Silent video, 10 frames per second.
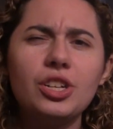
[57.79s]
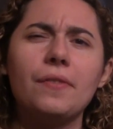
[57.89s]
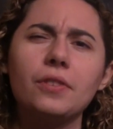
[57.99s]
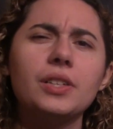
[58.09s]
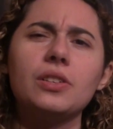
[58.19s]

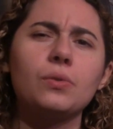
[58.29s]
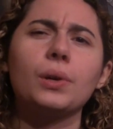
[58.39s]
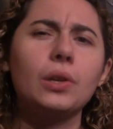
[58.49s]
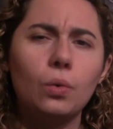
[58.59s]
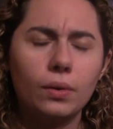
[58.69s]
Jefferies is a
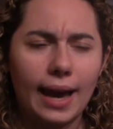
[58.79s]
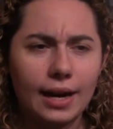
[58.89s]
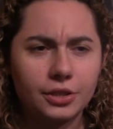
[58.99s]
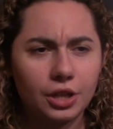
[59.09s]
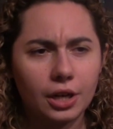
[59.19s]
really cool
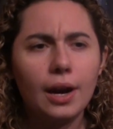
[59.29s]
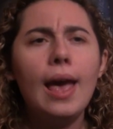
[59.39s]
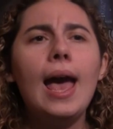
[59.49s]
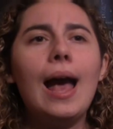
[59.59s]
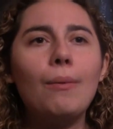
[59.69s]
character,
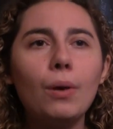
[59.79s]
and